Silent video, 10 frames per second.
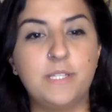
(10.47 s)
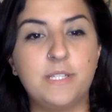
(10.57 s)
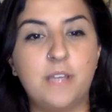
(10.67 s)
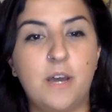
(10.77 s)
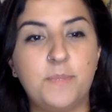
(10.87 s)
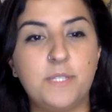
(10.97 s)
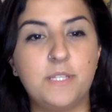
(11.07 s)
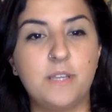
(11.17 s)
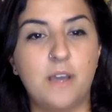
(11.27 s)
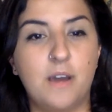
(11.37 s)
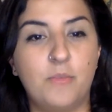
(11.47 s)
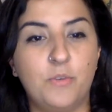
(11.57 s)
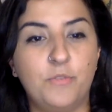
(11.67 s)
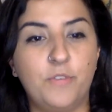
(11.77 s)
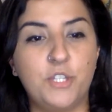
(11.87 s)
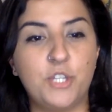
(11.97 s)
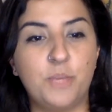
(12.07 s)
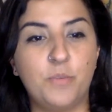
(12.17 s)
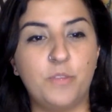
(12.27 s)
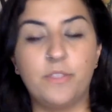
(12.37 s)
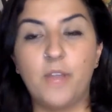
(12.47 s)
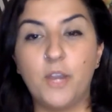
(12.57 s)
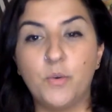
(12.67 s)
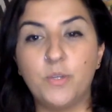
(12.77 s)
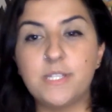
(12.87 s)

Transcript: finished up with the thyroid